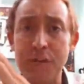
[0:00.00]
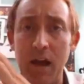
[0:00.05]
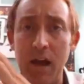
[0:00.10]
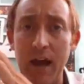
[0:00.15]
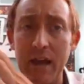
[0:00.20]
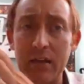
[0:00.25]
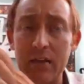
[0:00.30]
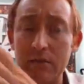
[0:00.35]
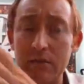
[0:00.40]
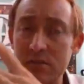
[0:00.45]
you've
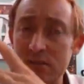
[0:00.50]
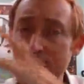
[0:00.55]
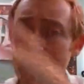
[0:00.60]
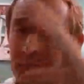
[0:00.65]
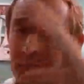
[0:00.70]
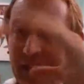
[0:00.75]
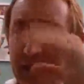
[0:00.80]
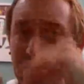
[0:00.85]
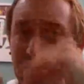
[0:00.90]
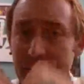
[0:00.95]
got
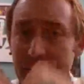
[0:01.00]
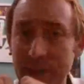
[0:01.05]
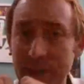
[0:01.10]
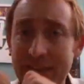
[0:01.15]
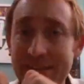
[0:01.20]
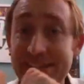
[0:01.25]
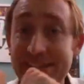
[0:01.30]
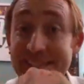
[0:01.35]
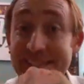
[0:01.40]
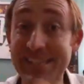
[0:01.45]
some of that
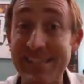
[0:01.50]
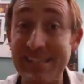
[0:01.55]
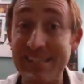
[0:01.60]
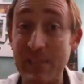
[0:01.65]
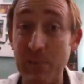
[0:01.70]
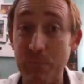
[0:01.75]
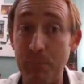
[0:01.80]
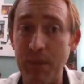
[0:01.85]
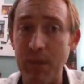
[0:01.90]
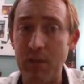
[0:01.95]
demand
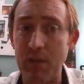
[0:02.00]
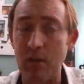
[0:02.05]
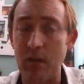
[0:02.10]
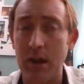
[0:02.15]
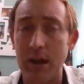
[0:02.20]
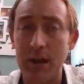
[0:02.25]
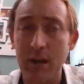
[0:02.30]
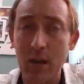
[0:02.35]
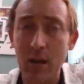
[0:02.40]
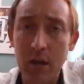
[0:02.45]

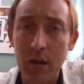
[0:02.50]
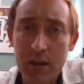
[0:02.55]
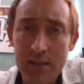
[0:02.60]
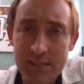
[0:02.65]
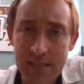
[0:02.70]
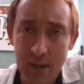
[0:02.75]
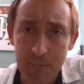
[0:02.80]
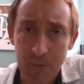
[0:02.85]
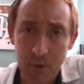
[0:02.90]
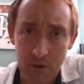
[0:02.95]
disappearing
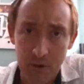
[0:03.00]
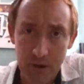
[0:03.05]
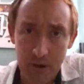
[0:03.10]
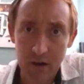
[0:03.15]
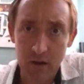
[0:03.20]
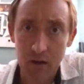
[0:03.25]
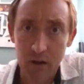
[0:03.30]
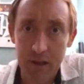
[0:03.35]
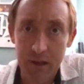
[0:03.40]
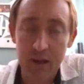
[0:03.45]

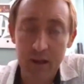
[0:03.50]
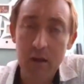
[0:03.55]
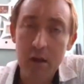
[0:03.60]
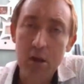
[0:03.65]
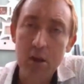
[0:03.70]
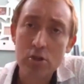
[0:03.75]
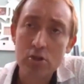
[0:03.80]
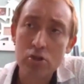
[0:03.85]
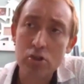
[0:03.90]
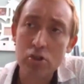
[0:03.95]
temporarily.
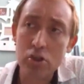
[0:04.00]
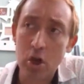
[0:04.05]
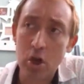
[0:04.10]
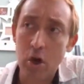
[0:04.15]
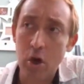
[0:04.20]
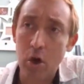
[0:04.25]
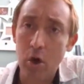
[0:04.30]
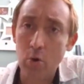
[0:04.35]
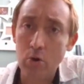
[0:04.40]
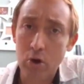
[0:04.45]

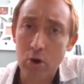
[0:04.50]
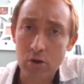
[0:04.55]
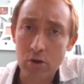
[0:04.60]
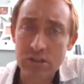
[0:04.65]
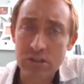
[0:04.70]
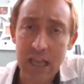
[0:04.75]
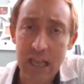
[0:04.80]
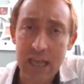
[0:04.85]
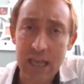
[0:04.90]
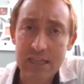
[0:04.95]
So
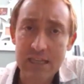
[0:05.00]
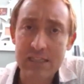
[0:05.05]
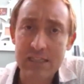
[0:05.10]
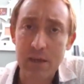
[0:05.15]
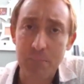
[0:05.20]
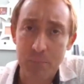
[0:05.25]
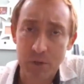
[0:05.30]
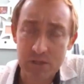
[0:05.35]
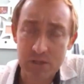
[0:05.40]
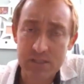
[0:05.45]
Costa del Este
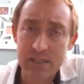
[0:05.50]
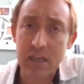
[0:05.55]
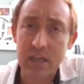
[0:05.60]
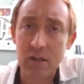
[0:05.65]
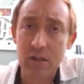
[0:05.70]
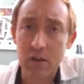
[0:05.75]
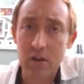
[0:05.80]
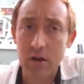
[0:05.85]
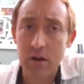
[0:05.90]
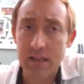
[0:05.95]
in
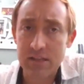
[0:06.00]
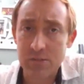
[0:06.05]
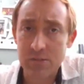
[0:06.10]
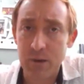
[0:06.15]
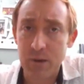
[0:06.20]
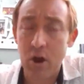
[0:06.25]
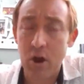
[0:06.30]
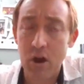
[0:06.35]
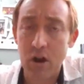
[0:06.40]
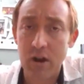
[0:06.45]
particular has
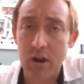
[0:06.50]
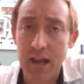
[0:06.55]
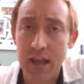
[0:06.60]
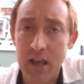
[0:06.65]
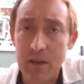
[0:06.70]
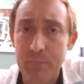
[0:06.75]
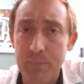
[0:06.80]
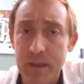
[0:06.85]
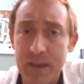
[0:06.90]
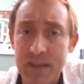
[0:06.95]
been hard
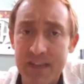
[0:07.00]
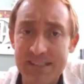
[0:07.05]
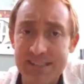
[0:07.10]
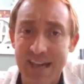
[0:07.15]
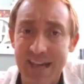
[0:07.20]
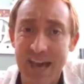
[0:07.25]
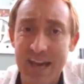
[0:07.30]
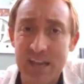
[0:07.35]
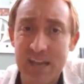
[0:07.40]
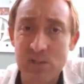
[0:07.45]
hit because
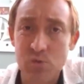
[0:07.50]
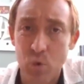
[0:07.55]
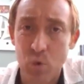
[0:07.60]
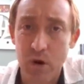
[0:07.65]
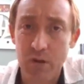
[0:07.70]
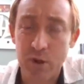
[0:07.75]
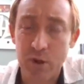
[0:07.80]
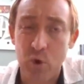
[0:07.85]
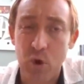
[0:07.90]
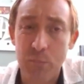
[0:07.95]
that is
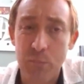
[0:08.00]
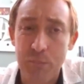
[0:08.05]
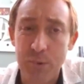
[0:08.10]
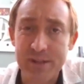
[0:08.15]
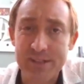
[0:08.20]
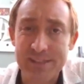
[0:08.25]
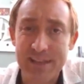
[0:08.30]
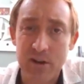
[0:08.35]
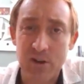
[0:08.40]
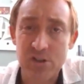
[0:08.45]
where the
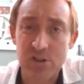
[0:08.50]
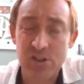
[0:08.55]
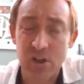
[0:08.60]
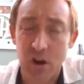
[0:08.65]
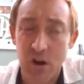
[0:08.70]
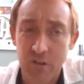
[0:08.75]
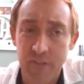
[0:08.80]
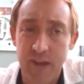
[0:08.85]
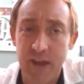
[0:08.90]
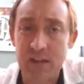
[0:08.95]
corporate centers
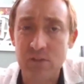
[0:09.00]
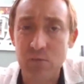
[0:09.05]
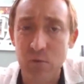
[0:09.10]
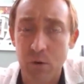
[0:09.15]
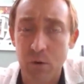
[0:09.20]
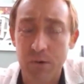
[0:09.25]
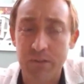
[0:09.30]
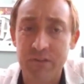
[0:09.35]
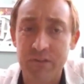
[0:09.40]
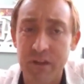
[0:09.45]
are. And that's
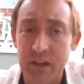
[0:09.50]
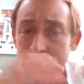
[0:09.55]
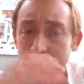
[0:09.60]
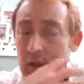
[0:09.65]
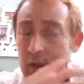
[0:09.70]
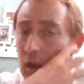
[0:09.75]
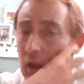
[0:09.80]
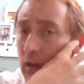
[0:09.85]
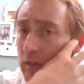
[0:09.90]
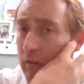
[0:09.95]
where we've
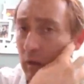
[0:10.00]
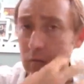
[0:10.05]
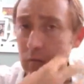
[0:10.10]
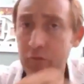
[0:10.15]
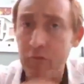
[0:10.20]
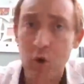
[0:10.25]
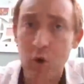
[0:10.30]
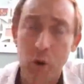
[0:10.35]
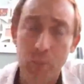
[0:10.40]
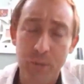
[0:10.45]
seen some
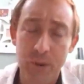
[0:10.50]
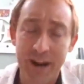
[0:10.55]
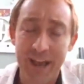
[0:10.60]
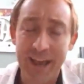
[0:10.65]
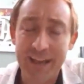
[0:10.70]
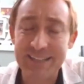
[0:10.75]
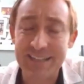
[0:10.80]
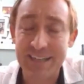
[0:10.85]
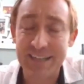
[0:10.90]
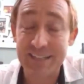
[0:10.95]
of a corporate
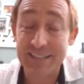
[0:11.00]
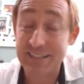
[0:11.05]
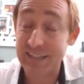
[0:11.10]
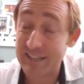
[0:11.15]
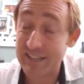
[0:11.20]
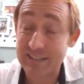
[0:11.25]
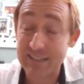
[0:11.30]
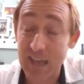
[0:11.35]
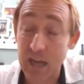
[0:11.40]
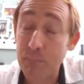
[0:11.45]
exodus.
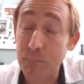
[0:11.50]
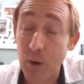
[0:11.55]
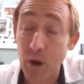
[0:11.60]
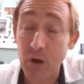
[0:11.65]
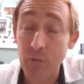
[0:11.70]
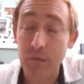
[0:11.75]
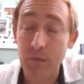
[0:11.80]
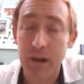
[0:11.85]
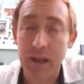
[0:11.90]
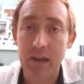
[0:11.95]
And it's not
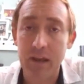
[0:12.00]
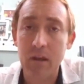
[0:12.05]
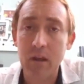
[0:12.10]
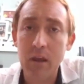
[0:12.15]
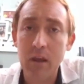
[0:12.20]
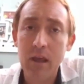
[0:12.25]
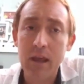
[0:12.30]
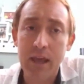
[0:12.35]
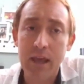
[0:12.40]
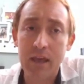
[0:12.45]
permanent.
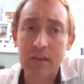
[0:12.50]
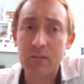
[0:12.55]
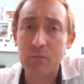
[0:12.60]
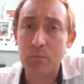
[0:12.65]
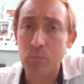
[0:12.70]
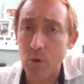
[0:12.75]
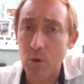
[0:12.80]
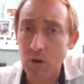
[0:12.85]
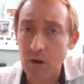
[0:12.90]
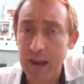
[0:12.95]

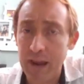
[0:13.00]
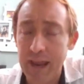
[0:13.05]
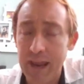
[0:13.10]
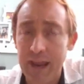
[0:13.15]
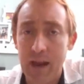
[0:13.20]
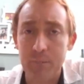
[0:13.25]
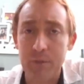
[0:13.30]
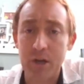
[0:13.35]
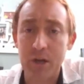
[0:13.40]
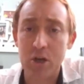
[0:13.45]
It's more,
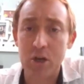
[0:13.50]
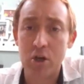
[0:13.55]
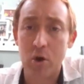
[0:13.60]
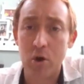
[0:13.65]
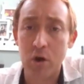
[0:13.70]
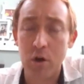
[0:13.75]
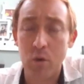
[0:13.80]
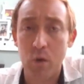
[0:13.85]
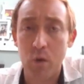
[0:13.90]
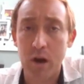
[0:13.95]
hey, I'm going to
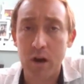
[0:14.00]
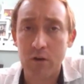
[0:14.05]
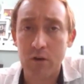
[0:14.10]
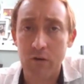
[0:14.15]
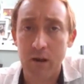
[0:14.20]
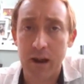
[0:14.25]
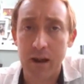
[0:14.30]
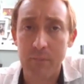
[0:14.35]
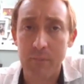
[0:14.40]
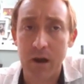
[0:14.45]
go to where
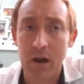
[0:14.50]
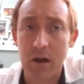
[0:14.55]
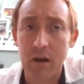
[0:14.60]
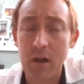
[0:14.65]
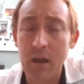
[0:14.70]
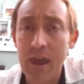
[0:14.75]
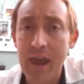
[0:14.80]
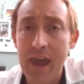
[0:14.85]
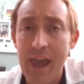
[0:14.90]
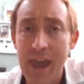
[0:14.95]
grandma
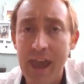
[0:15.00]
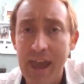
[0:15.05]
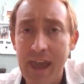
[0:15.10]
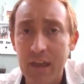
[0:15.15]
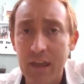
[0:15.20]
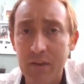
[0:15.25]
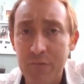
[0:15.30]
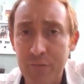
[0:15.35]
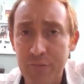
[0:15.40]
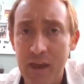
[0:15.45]

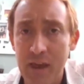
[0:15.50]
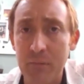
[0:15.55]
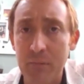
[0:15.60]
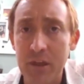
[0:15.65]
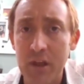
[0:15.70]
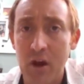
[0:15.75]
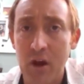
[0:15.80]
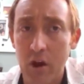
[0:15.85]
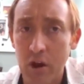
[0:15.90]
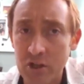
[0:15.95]
and
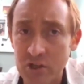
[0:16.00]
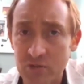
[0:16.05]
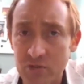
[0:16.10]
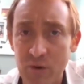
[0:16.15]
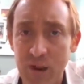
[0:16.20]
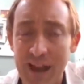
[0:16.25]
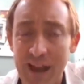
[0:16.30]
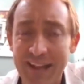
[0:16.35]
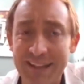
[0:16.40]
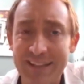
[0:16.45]
family are to
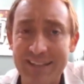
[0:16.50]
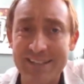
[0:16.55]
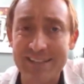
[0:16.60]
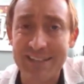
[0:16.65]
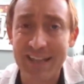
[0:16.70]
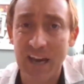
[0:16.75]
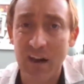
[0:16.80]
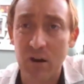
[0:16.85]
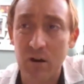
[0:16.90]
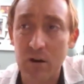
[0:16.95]
ride
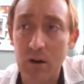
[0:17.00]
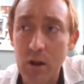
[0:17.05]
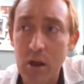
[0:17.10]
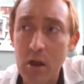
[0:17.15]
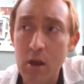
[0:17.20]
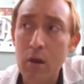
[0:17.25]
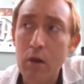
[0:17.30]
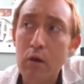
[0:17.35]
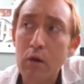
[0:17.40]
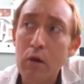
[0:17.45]
this out.
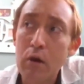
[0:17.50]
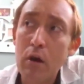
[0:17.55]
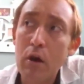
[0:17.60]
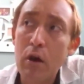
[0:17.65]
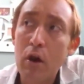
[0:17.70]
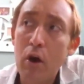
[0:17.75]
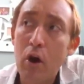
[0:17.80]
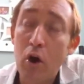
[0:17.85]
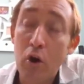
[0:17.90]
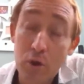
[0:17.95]

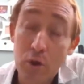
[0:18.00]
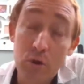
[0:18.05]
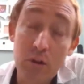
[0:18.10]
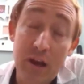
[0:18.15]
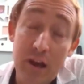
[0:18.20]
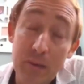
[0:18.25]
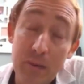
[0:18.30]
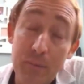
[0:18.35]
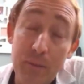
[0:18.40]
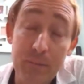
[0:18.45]
Although a
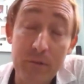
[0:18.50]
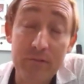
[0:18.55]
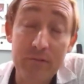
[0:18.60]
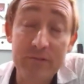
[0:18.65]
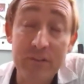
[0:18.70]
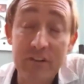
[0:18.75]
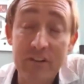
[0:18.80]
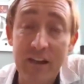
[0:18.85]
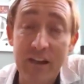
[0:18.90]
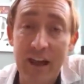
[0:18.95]
lot of people
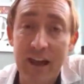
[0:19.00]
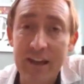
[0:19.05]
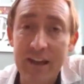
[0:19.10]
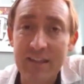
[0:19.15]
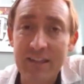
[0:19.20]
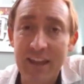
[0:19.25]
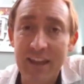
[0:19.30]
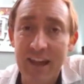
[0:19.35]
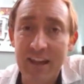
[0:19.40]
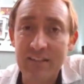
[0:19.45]
have
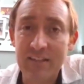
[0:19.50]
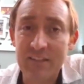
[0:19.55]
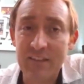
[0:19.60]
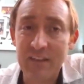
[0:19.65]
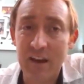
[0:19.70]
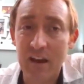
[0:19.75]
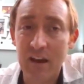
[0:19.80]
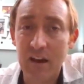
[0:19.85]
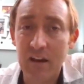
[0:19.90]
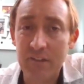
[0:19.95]
decided that
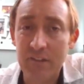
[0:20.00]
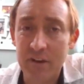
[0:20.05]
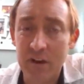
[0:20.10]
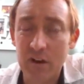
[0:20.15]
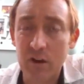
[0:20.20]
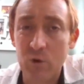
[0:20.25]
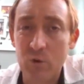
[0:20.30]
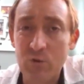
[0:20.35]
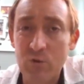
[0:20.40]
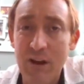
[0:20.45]

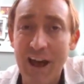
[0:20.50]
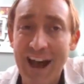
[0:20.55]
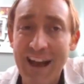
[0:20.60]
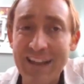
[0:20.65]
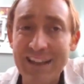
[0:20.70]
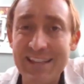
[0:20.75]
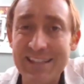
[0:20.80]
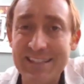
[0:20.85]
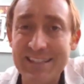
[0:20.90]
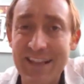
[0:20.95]
they're going to
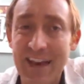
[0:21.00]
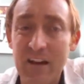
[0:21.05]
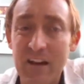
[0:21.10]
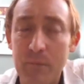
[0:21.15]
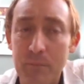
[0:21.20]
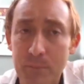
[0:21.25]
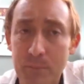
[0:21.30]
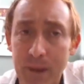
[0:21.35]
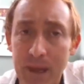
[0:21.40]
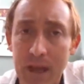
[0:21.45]
ride this out
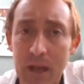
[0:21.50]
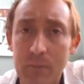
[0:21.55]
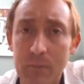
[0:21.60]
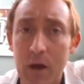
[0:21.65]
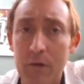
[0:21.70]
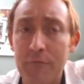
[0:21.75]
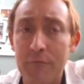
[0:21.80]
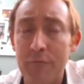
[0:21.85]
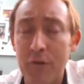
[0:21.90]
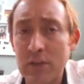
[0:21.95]
in
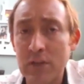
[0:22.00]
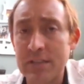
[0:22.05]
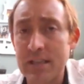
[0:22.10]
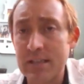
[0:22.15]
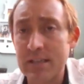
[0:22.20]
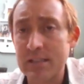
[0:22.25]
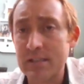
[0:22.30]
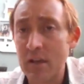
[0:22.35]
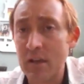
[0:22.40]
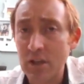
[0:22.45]
Panama
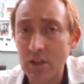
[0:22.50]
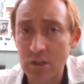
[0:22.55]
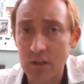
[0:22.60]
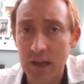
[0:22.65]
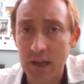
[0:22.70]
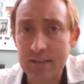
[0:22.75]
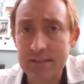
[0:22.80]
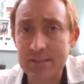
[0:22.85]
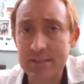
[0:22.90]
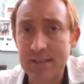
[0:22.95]
versus
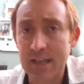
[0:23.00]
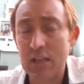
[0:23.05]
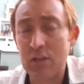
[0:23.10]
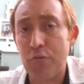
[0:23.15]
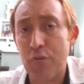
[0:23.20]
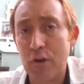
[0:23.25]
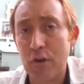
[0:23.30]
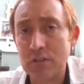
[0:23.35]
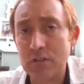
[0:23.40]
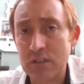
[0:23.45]
United
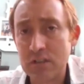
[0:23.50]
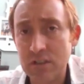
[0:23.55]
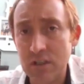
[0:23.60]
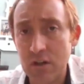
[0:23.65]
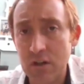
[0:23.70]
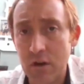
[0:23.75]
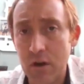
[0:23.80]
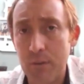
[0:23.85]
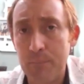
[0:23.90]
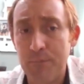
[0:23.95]
States versus
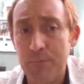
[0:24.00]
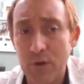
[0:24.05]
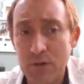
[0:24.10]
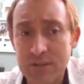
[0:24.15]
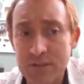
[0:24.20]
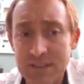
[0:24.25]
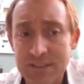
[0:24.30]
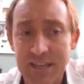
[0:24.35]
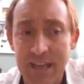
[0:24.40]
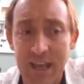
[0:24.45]
Europe
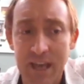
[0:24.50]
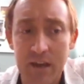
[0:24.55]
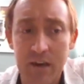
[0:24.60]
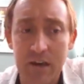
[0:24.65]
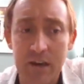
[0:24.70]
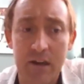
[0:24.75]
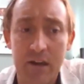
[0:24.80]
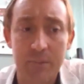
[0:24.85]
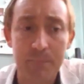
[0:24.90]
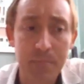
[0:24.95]
versus
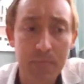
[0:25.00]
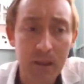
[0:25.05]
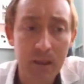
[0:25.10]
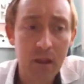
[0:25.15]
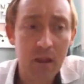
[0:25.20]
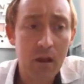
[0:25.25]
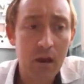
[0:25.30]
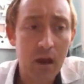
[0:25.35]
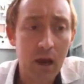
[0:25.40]
Canada.